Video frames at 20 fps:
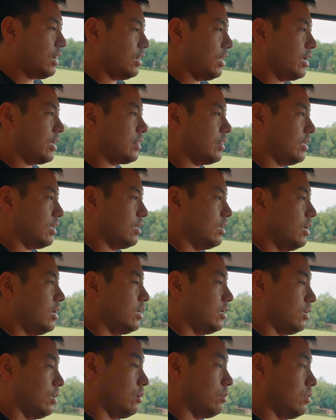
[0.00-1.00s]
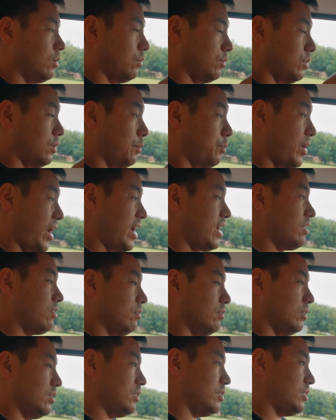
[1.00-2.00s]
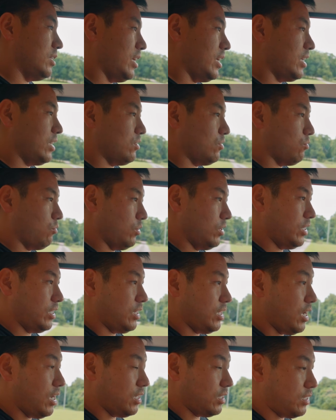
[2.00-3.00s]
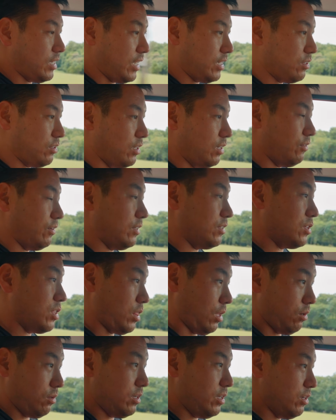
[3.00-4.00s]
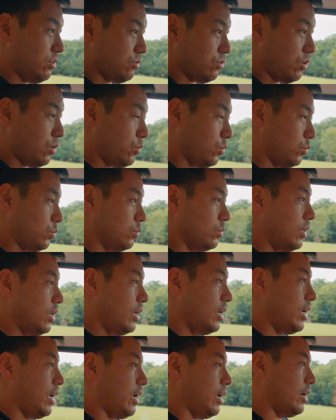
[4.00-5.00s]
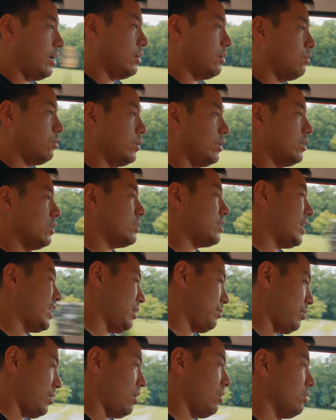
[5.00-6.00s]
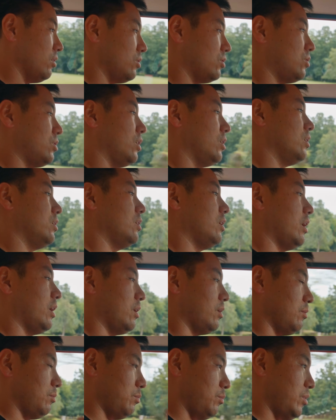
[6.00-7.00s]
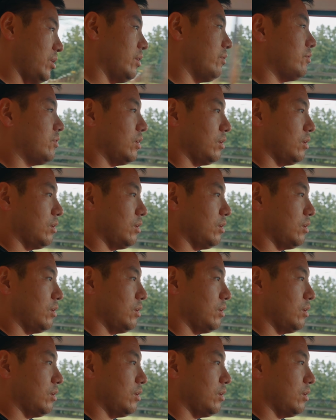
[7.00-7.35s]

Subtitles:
like that, you know, the paint on this thing is really nice. Actually, it's 30 years old, and we just had it polished and buffed